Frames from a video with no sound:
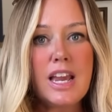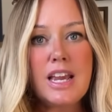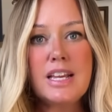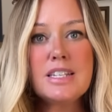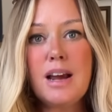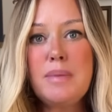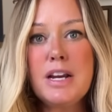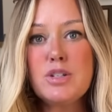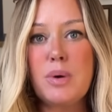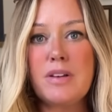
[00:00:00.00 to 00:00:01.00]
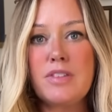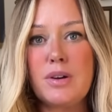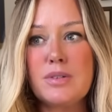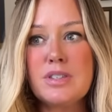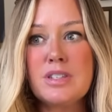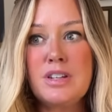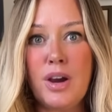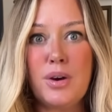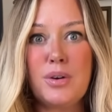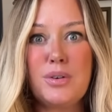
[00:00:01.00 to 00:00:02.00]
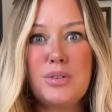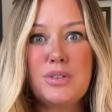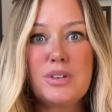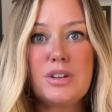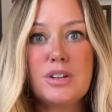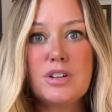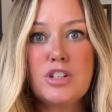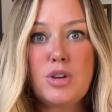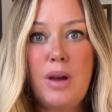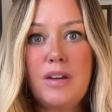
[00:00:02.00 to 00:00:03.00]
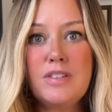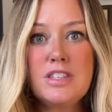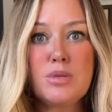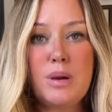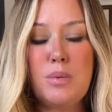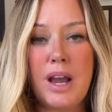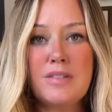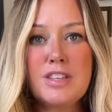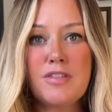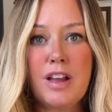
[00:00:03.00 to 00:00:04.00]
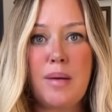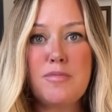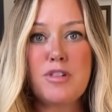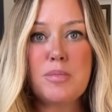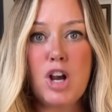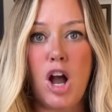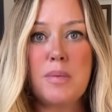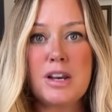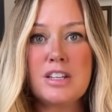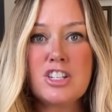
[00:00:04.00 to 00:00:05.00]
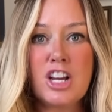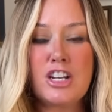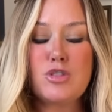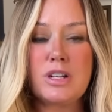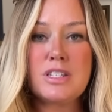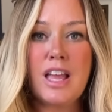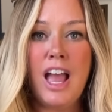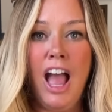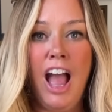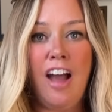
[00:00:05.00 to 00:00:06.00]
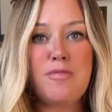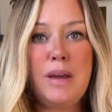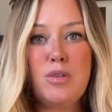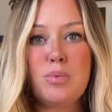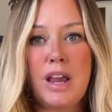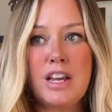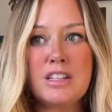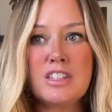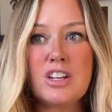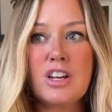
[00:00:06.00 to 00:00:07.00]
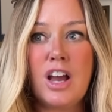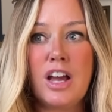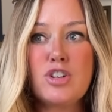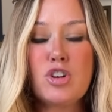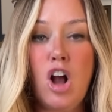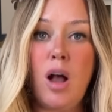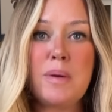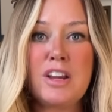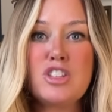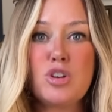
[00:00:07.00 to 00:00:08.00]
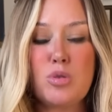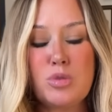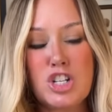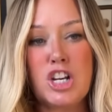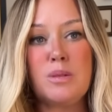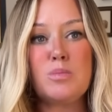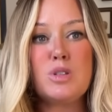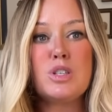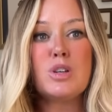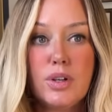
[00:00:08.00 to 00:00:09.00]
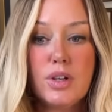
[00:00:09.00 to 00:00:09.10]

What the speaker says: He's not married to one of those. No. 2 out of his 3 wives have come from communist countries, have been raised under communist regimes.